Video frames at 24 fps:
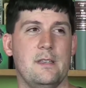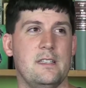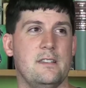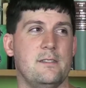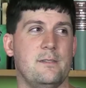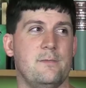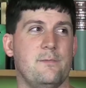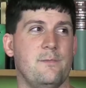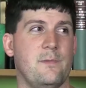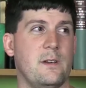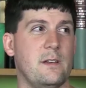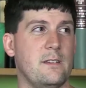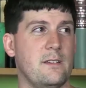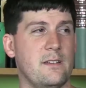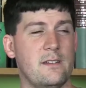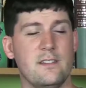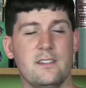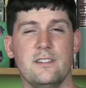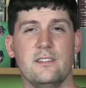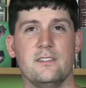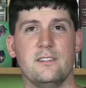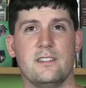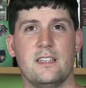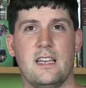It's really
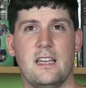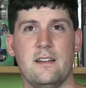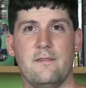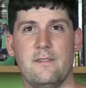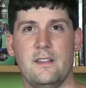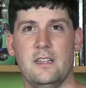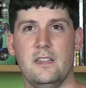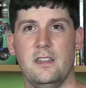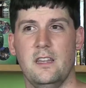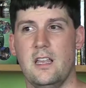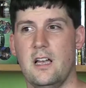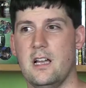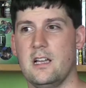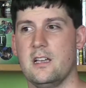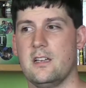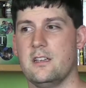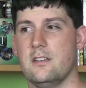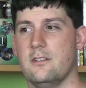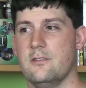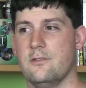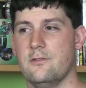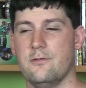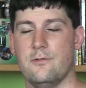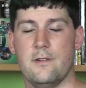just kind of a
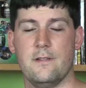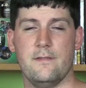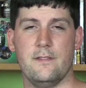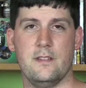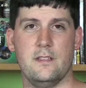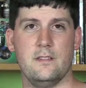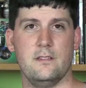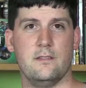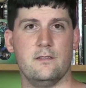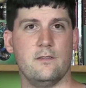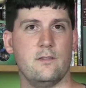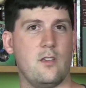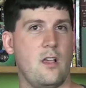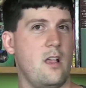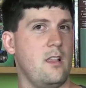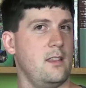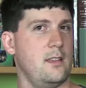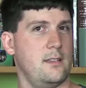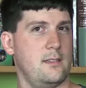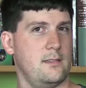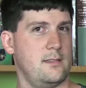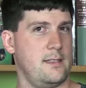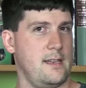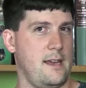luck-driven
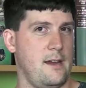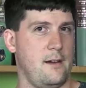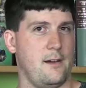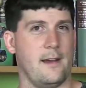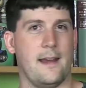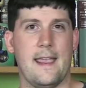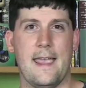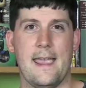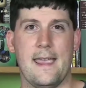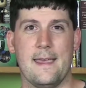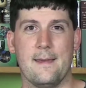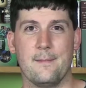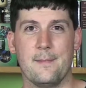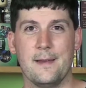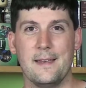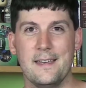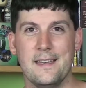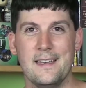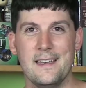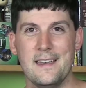solitaire game.